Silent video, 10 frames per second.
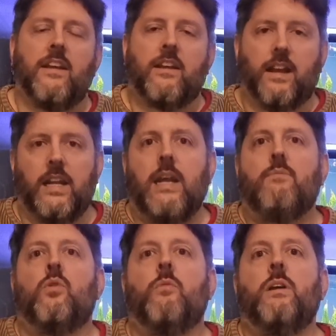
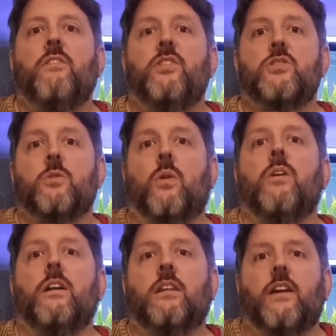Cunningham will be the
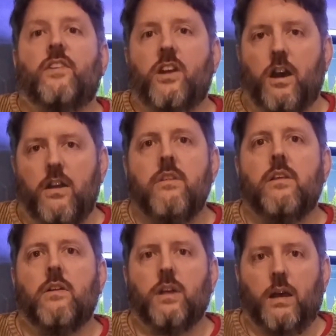stronger, tougher guy,
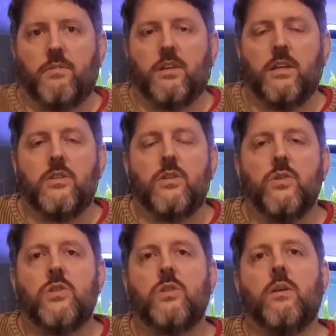no doubt. He's
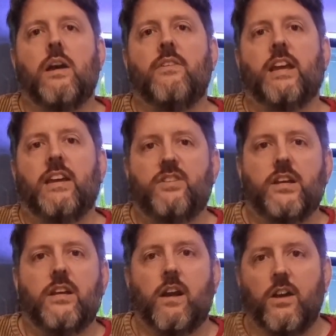used to having
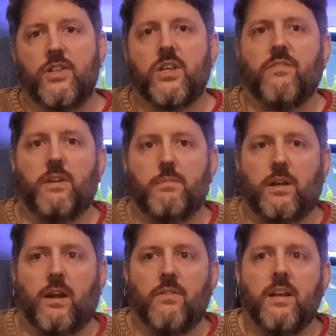heavier guys shove him
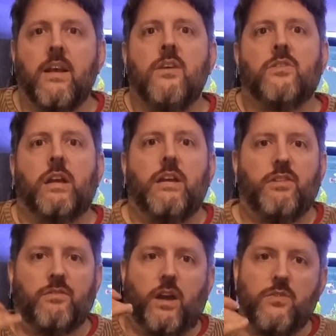around. So
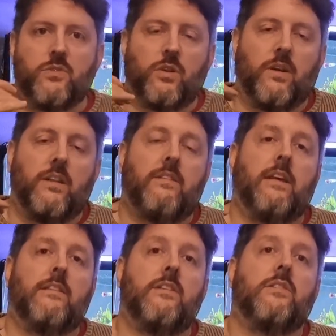even though Zolani
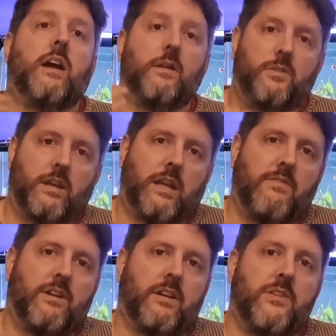Tete is going to
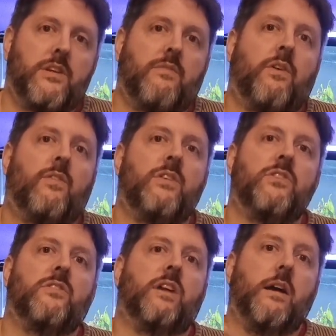have a reach advantage
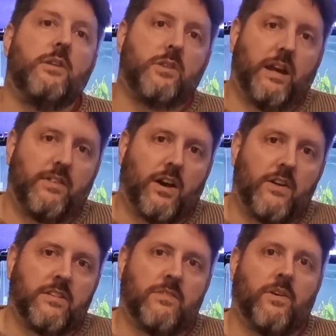and is going to have a
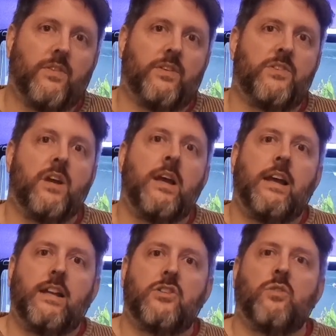height advantage,
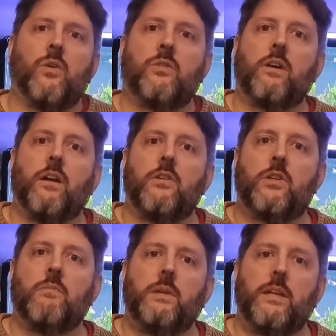it's not going
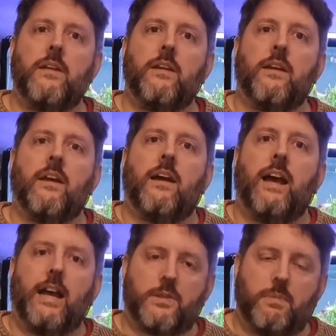to be
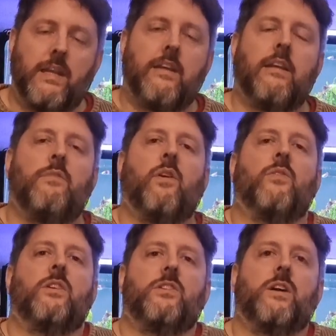as big an
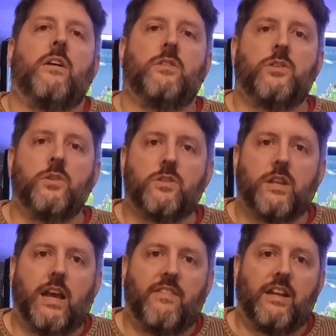advantage as he's used
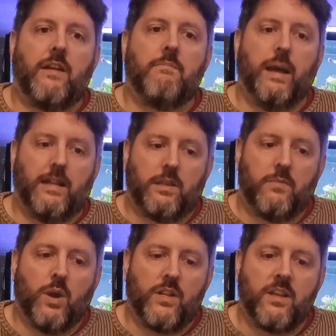to having at
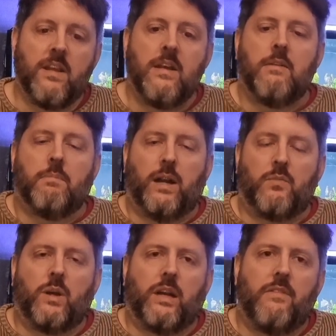bantamweight. But
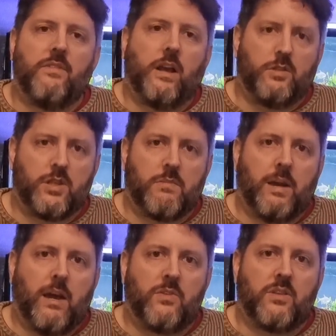what I've noticed
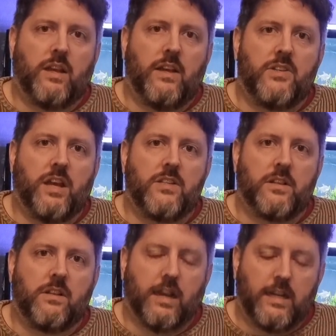about
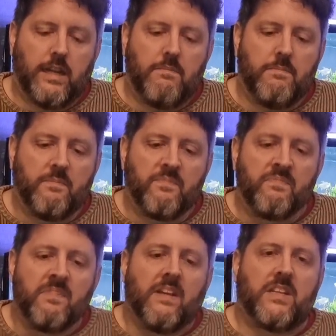Jason Cunningham,
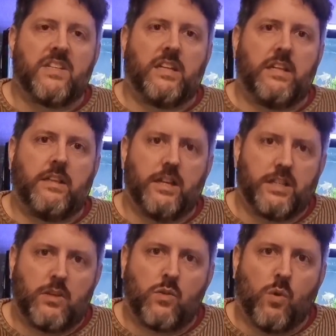as I said, he does
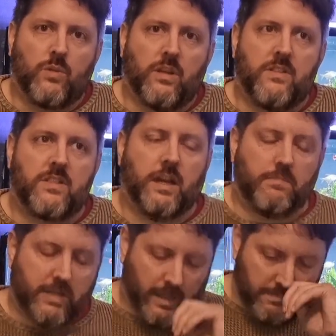get caught, and
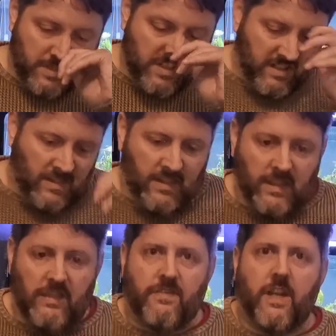sometimes
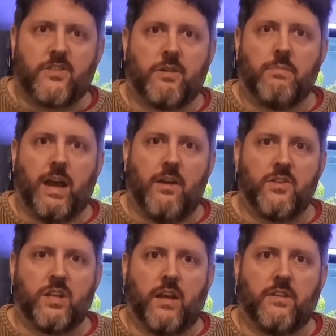he fights from the
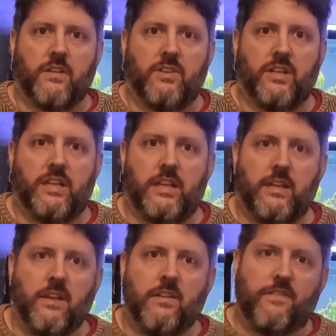outside and then
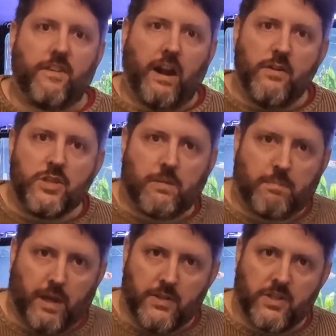he throws a
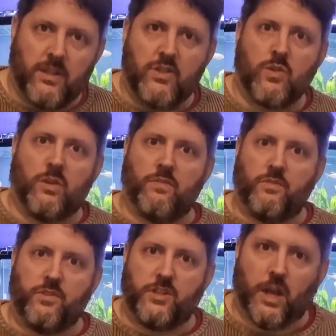punch and sort of
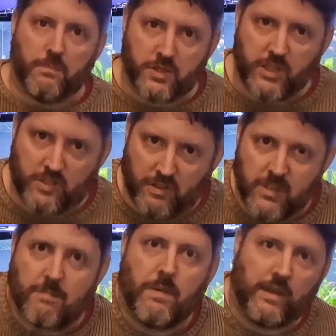jumps into
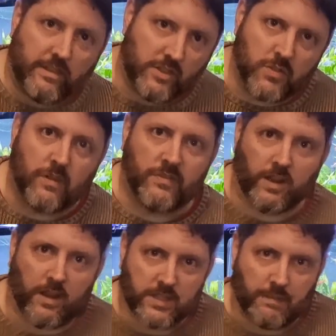his opponent and sort of
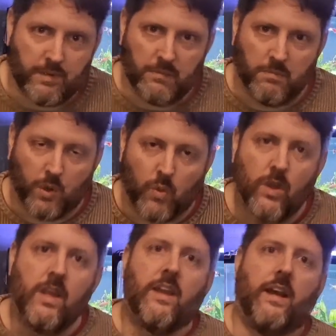ties up and maul.